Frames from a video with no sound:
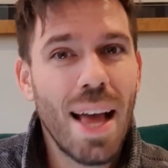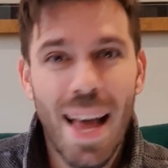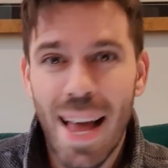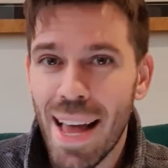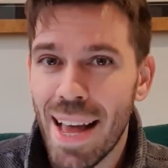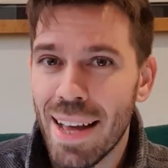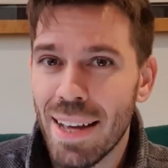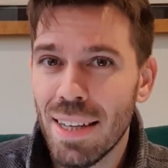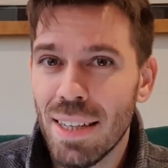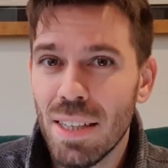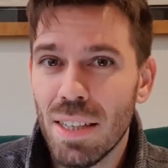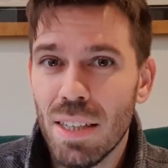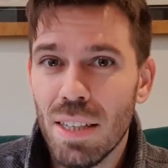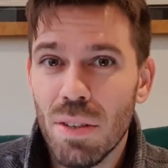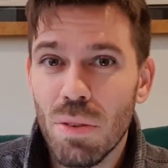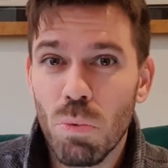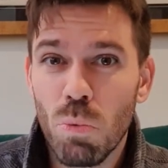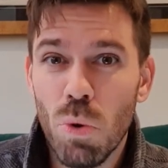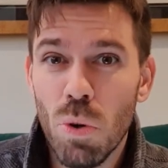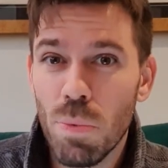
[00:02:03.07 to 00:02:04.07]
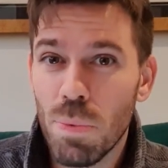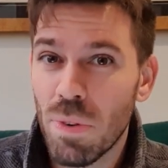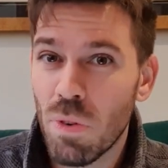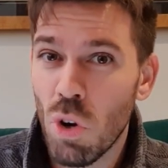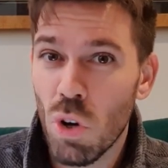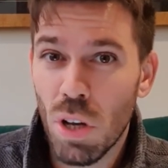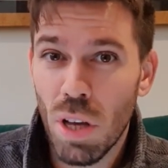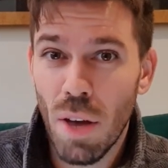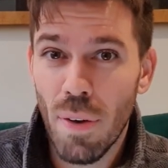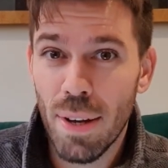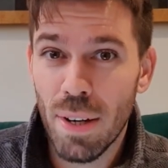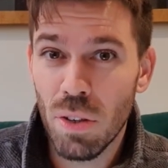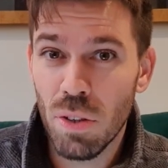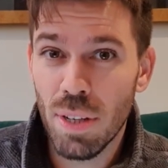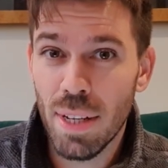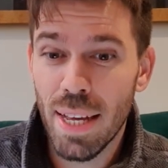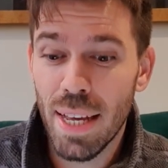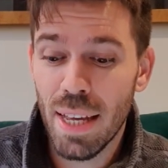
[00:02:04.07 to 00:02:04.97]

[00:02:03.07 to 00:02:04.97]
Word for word: at what we've got going on